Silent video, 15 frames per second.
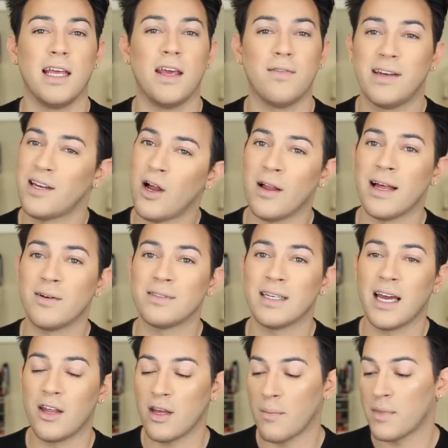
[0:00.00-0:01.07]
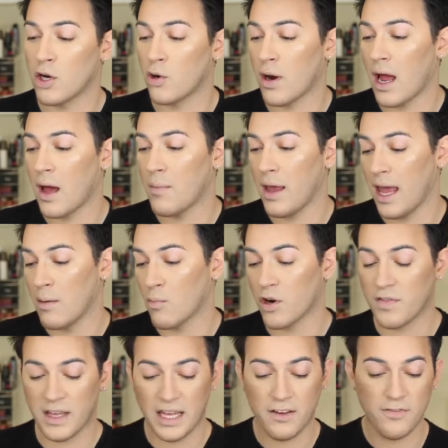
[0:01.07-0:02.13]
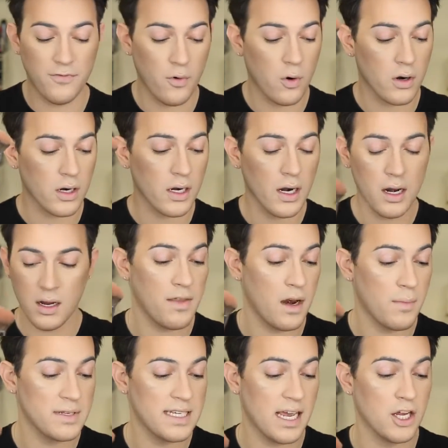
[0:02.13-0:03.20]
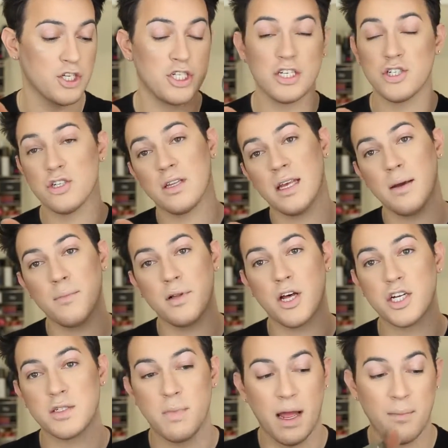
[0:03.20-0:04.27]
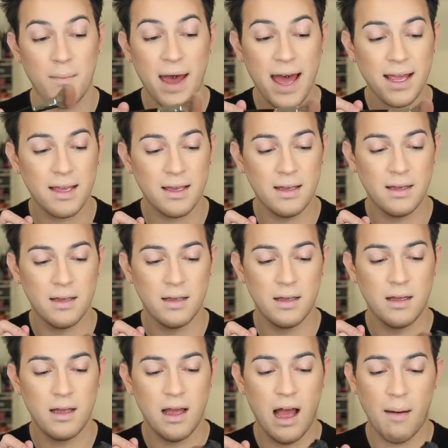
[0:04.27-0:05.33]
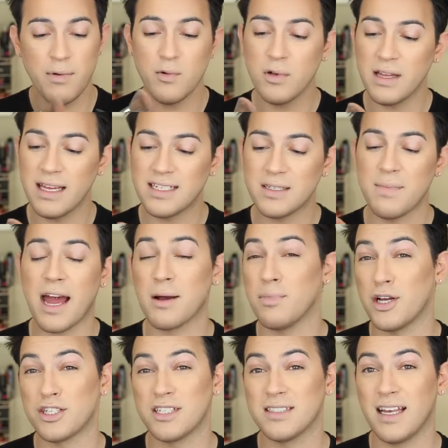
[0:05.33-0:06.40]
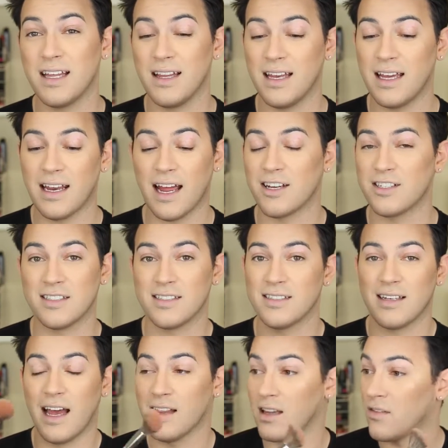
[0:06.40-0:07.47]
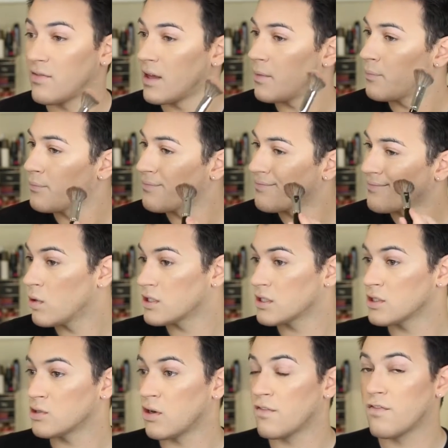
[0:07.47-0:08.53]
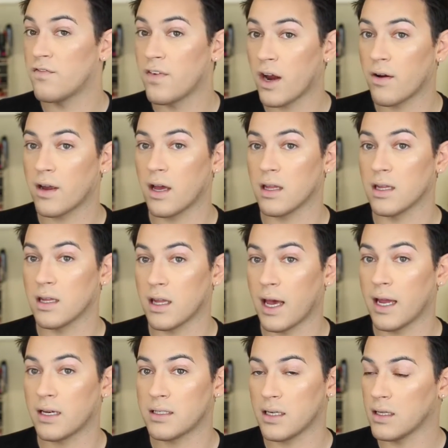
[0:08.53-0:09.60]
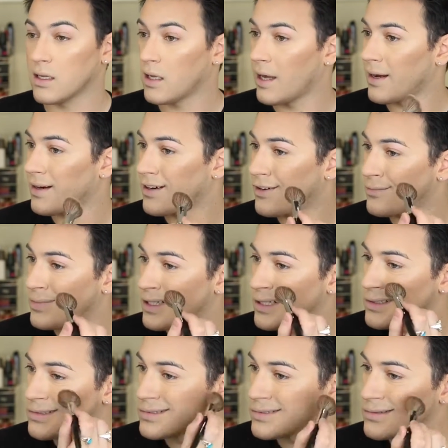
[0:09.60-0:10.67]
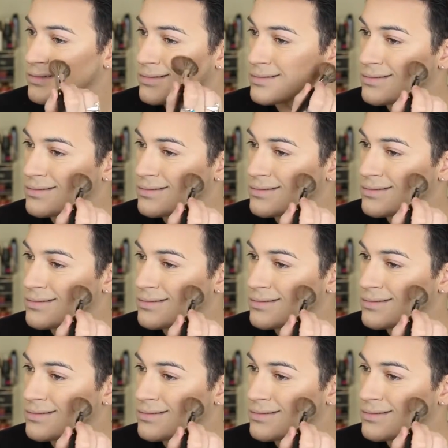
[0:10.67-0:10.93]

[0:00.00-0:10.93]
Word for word: even it all out together. I'm gonna grab a Morphe E4, and then I'm gonna take Gingerly Blush by MAC. I've been really into MAC blushes lately, and I just, I love them. We're just gonna do a very light layer of blush